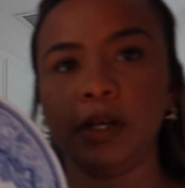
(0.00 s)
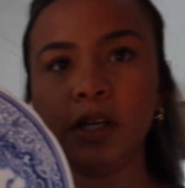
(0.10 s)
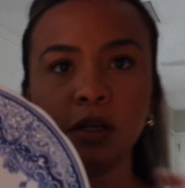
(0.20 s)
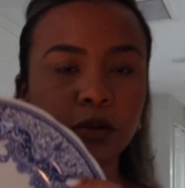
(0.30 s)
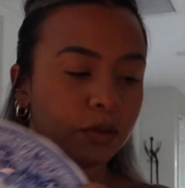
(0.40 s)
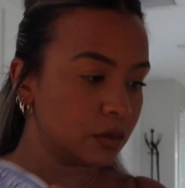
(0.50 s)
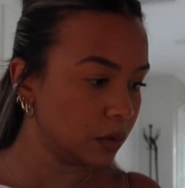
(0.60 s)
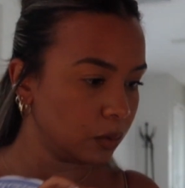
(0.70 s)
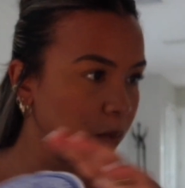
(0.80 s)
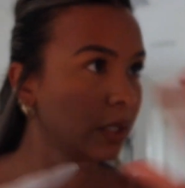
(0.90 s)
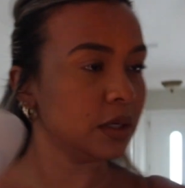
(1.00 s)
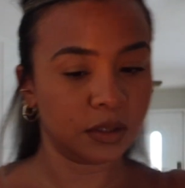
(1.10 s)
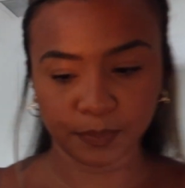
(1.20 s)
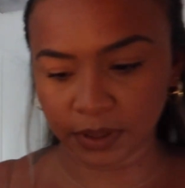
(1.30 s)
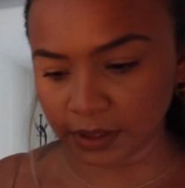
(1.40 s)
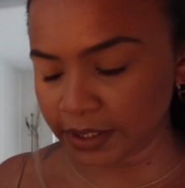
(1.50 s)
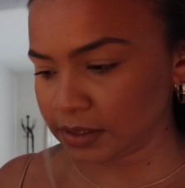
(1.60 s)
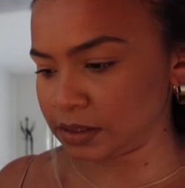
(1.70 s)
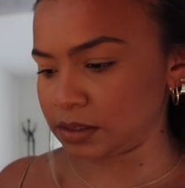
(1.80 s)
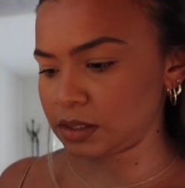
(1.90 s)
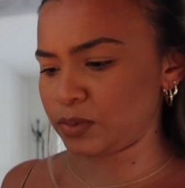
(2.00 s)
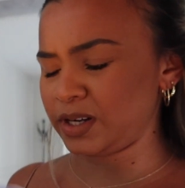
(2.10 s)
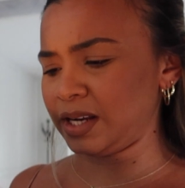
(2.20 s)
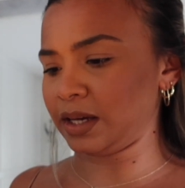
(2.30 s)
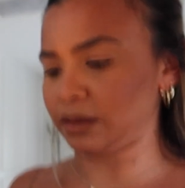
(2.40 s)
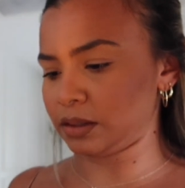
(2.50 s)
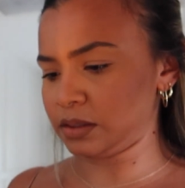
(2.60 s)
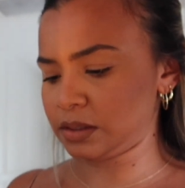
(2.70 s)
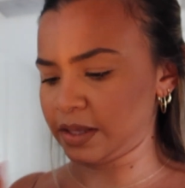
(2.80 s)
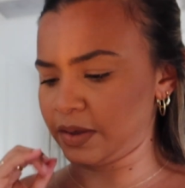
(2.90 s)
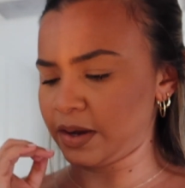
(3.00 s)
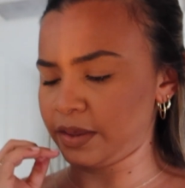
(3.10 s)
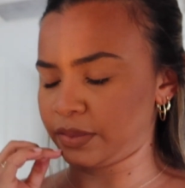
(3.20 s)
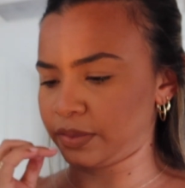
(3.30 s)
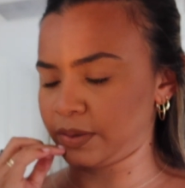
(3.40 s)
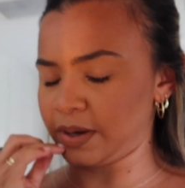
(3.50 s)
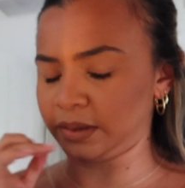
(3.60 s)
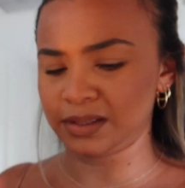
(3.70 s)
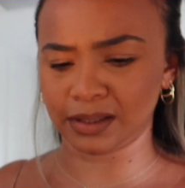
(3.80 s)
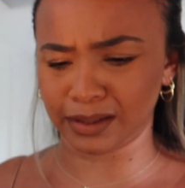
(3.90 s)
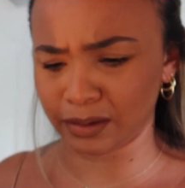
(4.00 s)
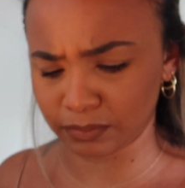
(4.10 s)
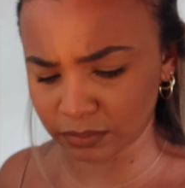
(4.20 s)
I'm gonna use one of these plates. Oh, where did I get this? I think I got these at like